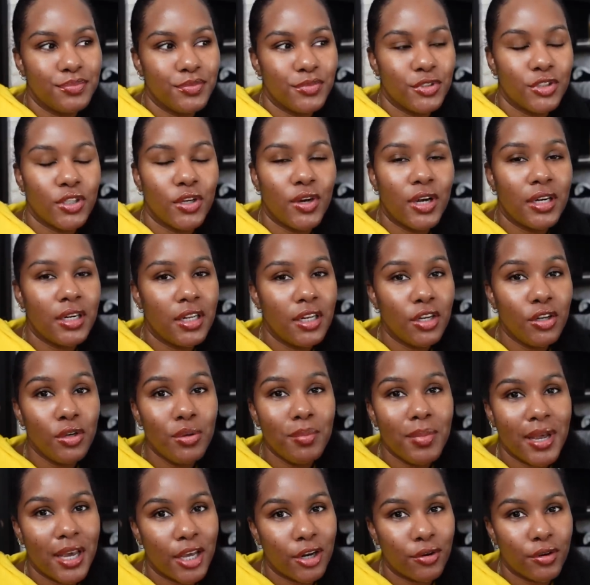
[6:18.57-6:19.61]
So I need a
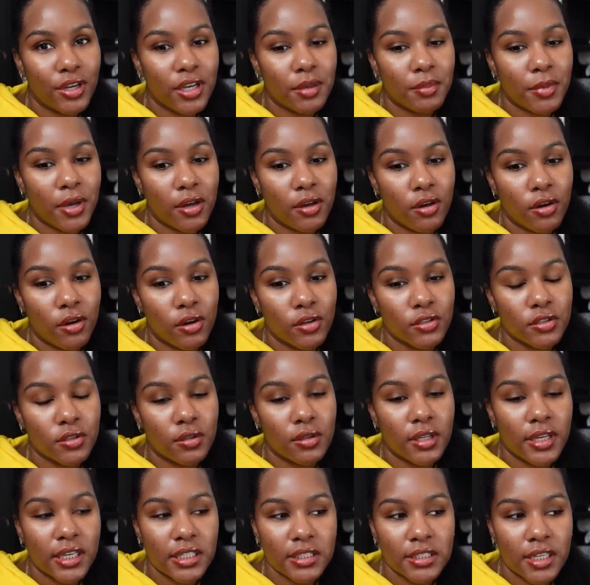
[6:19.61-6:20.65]
new battery in my car. So
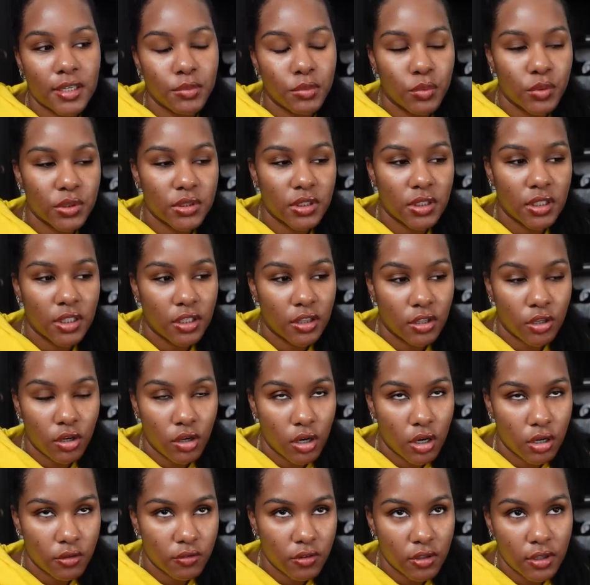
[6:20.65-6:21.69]
last night we were sitting in the
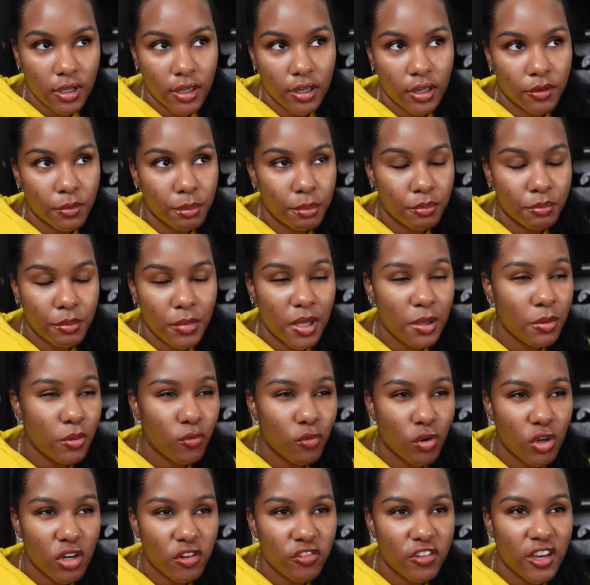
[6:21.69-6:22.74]
car for like maybe
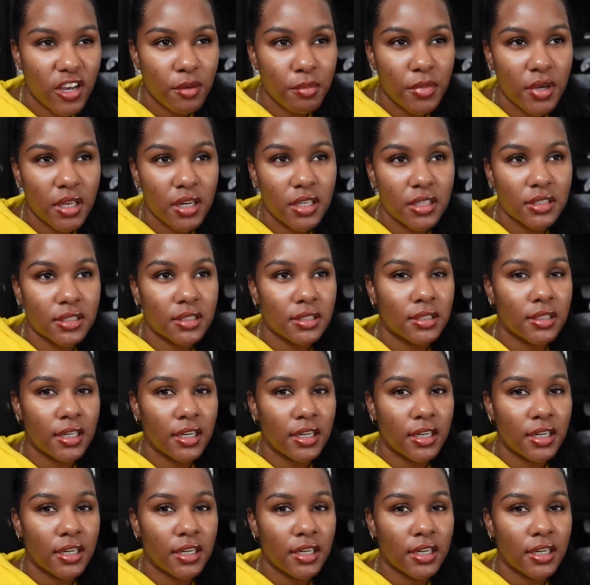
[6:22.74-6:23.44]
45 minutes.